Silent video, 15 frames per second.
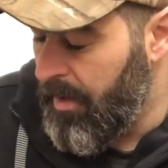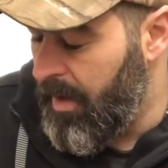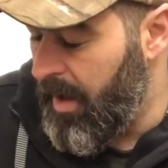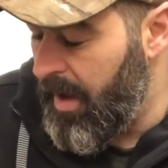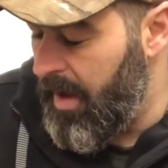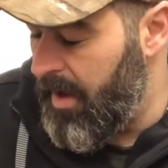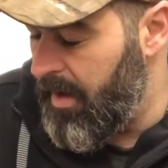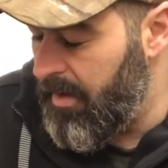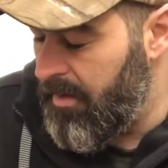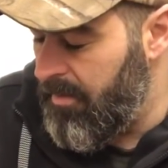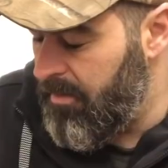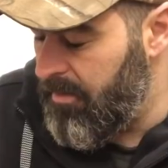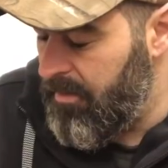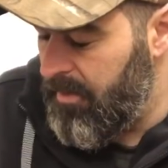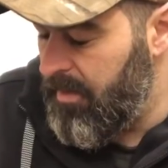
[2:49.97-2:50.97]
And
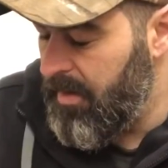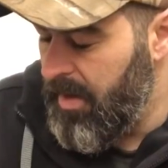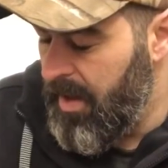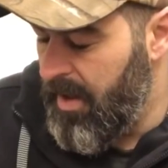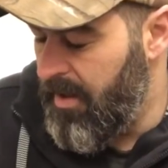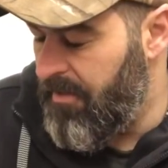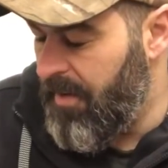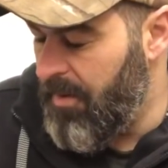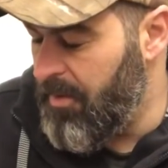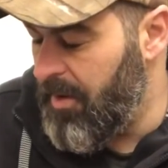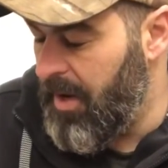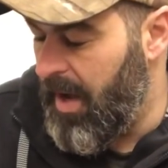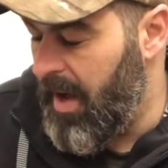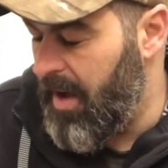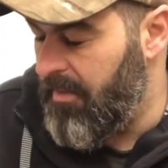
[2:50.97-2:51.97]
if I'm
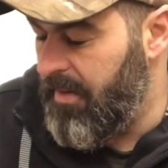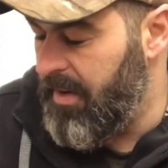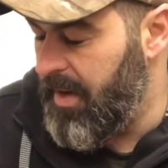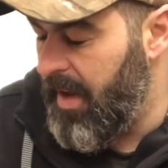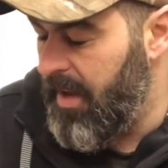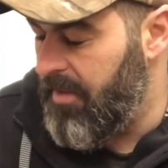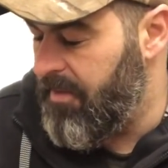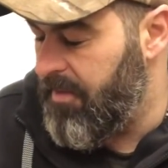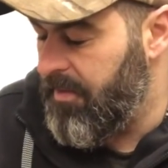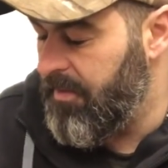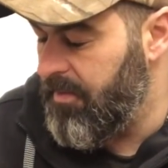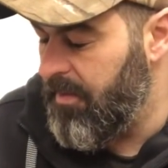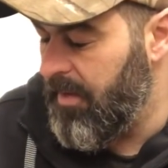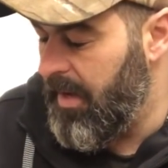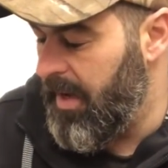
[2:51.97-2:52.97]
gonna have a knife
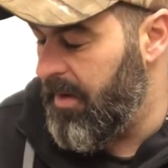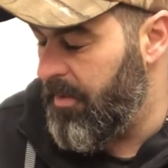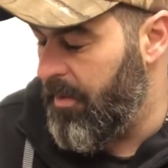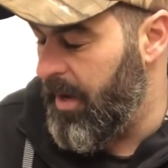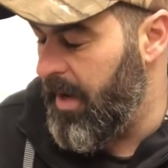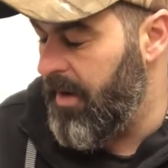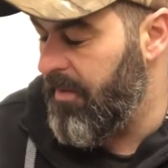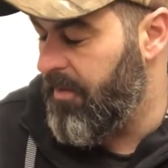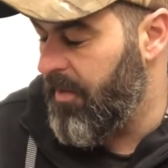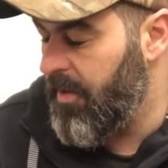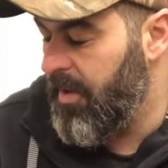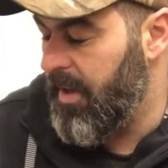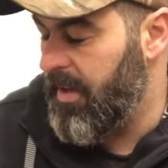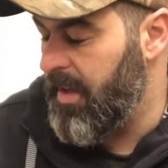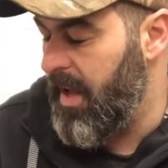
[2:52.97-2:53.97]
and waiting for
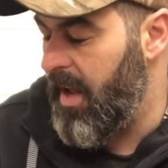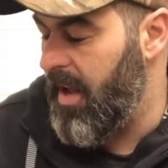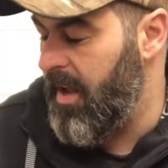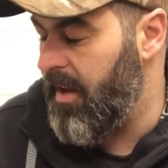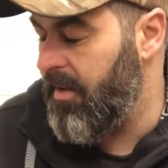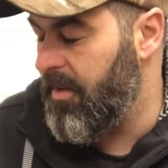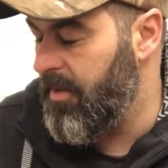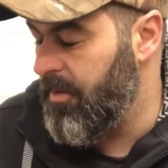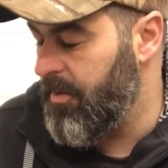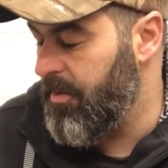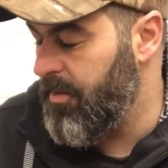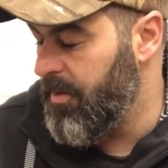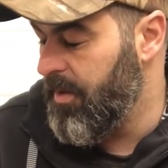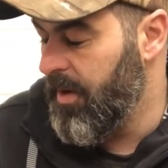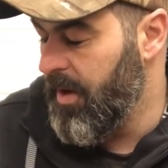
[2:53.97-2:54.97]
the day to